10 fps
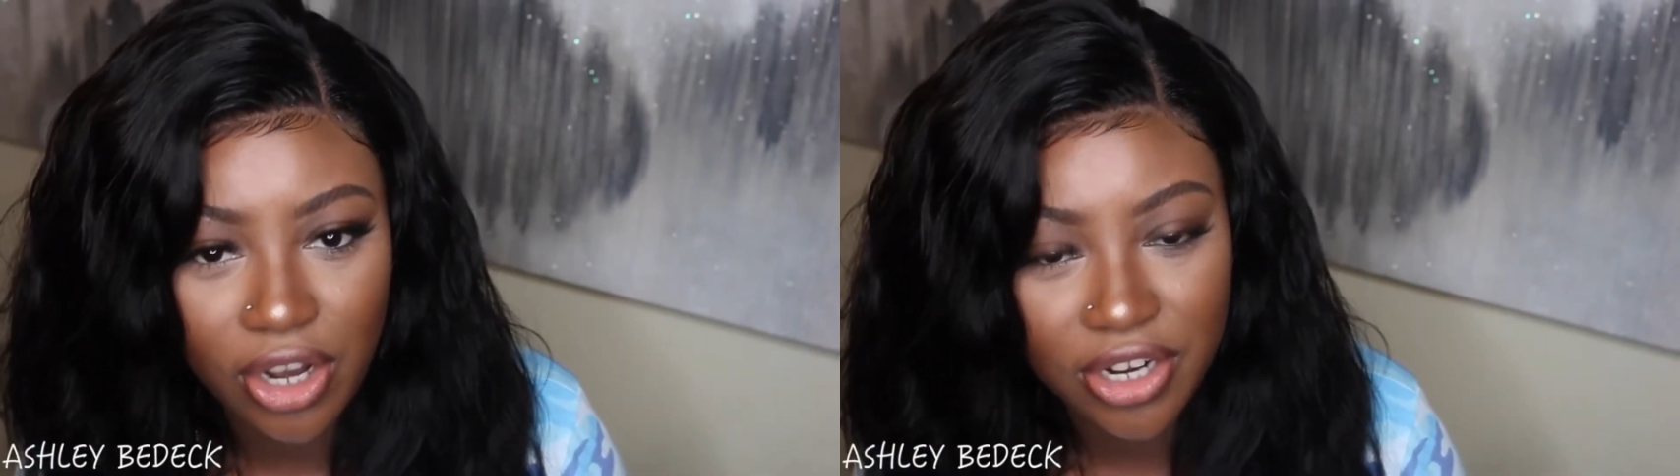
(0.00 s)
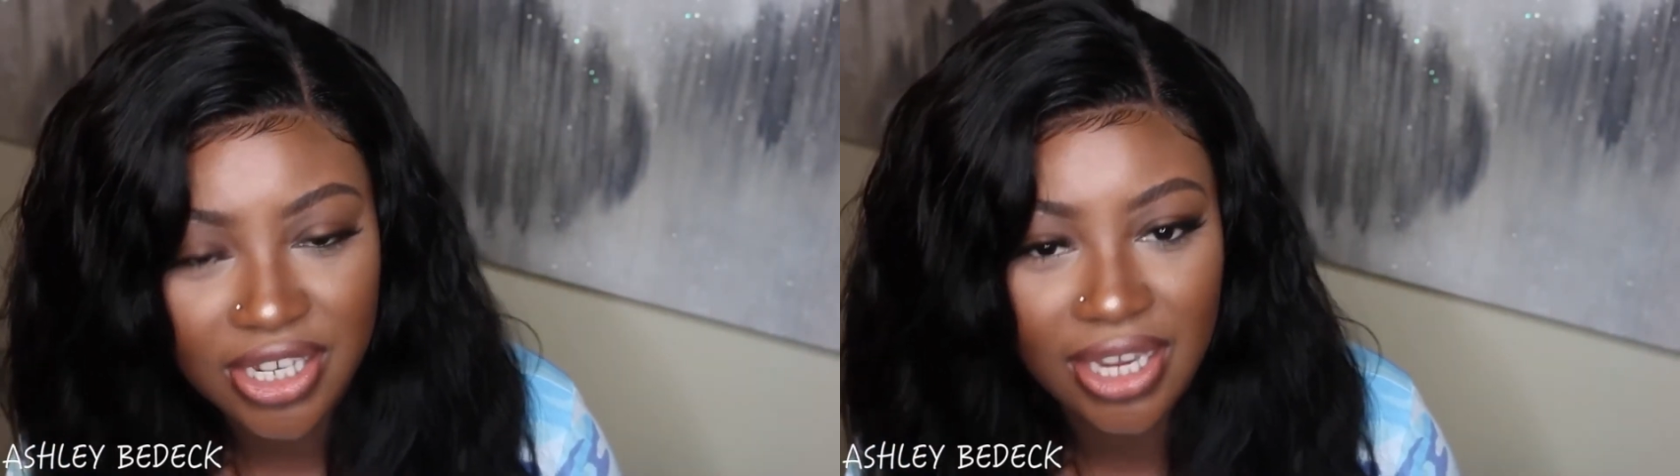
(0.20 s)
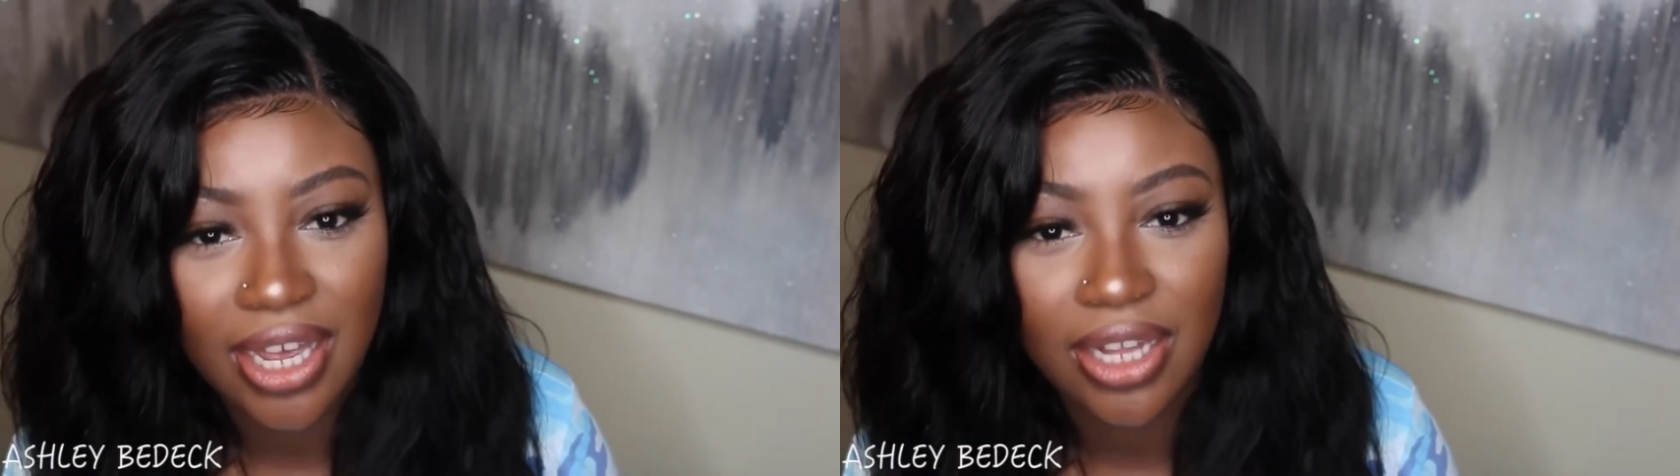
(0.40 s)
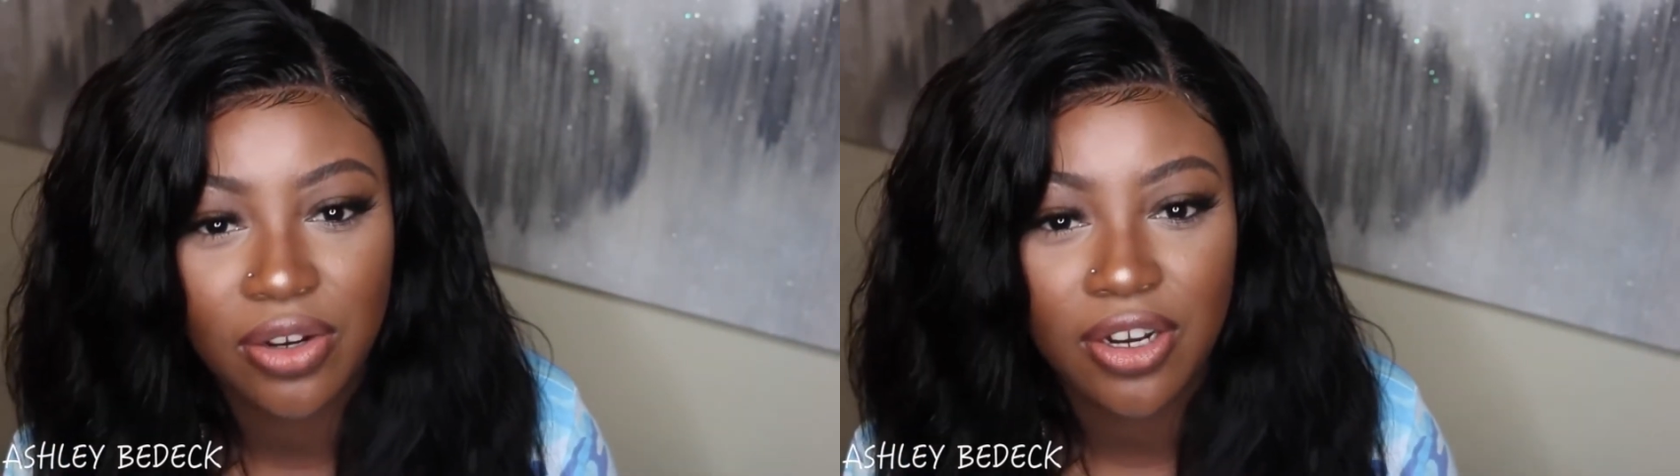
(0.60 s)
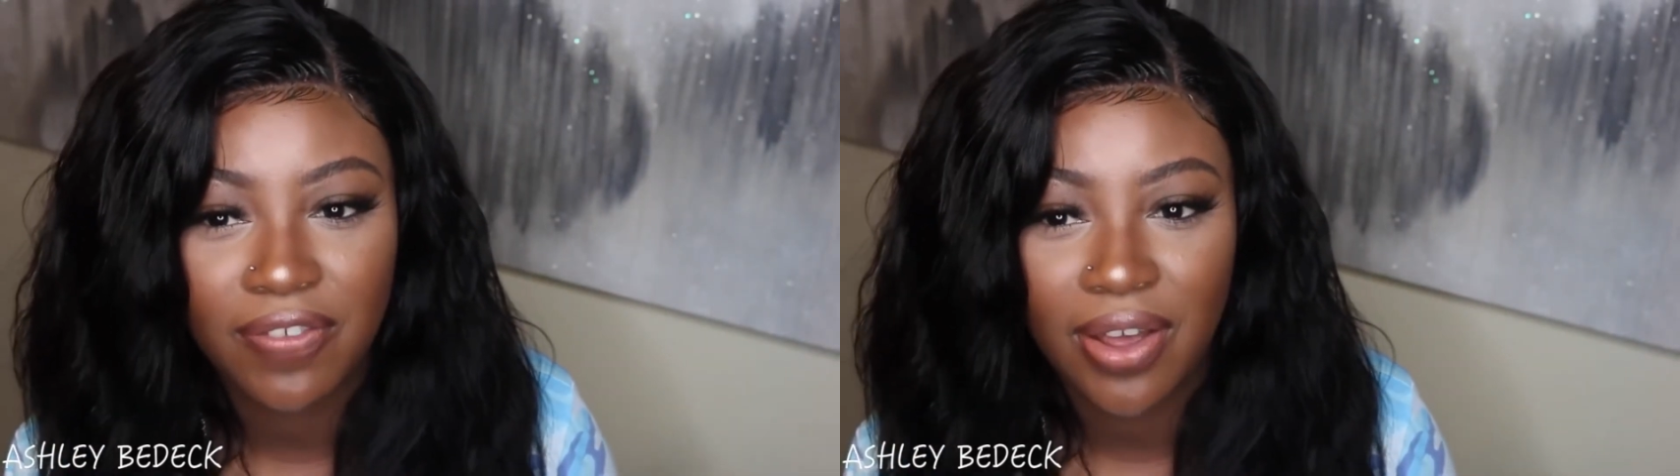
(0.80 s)
or your skin
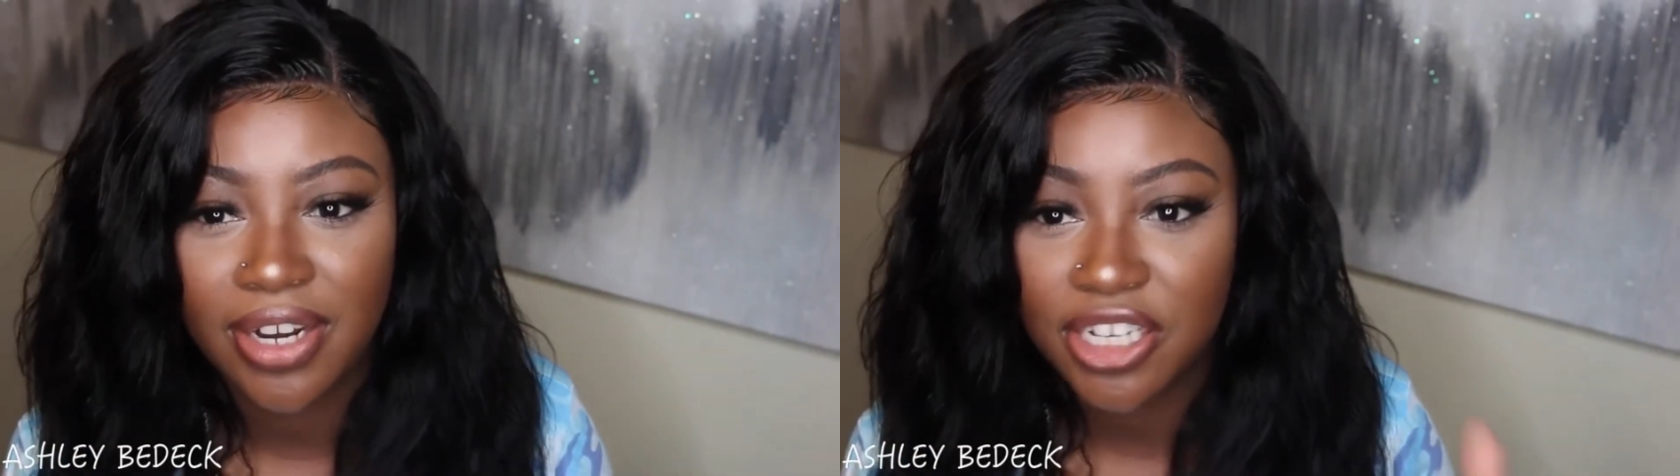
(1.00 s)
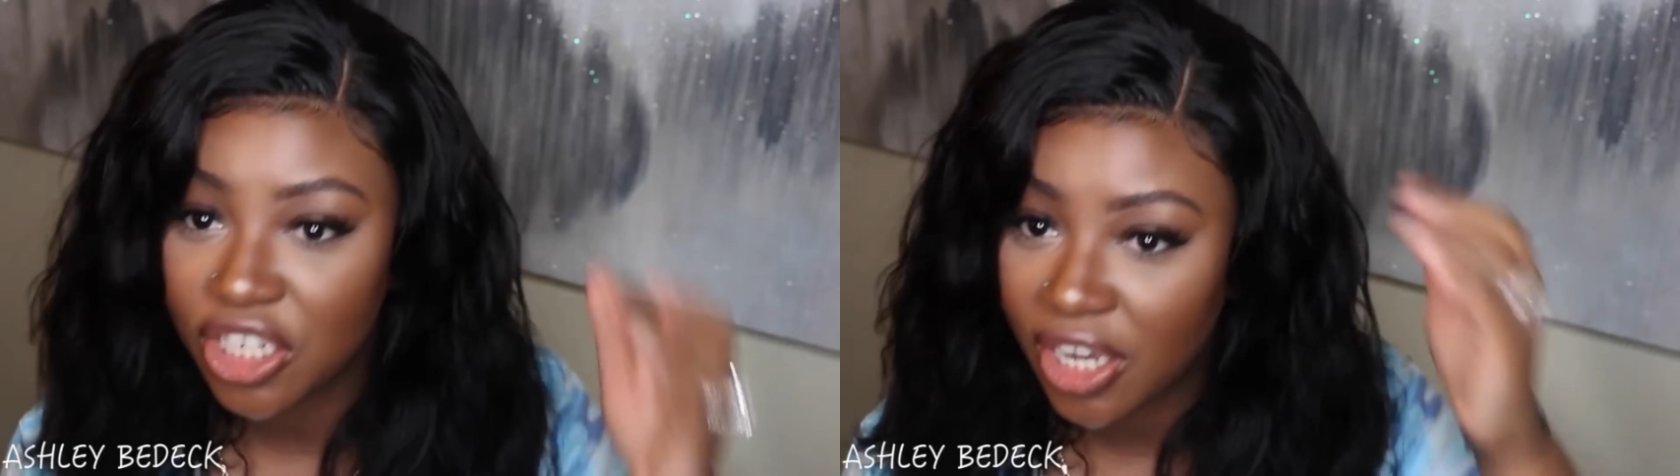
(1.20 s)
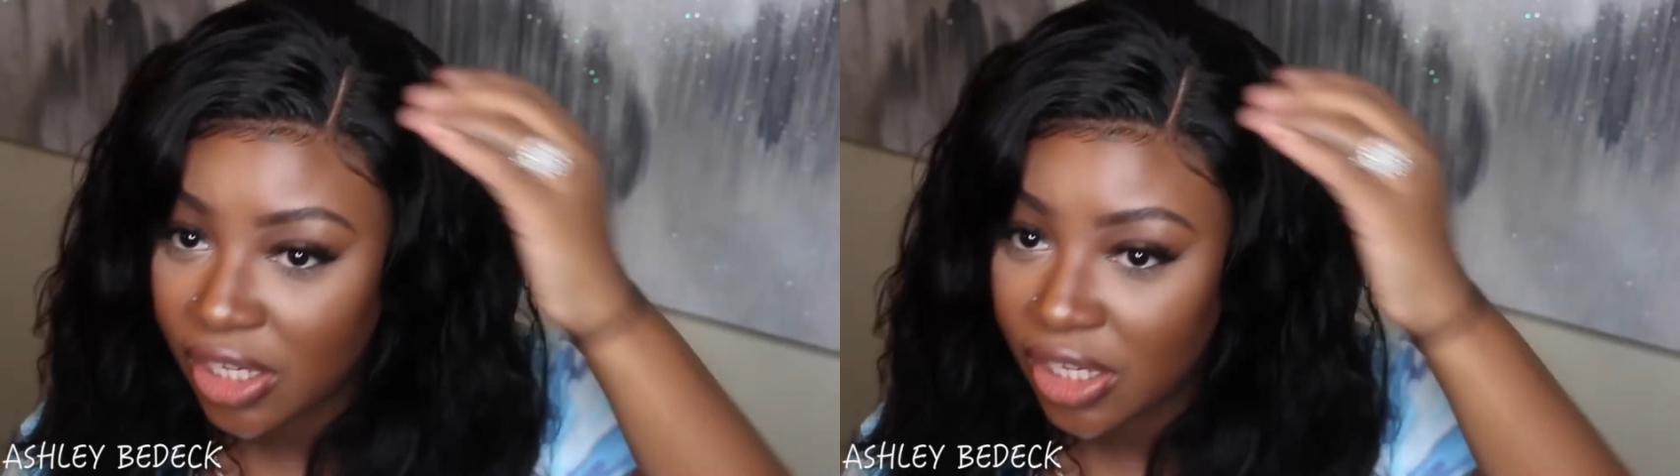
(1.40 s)
color, or your foundation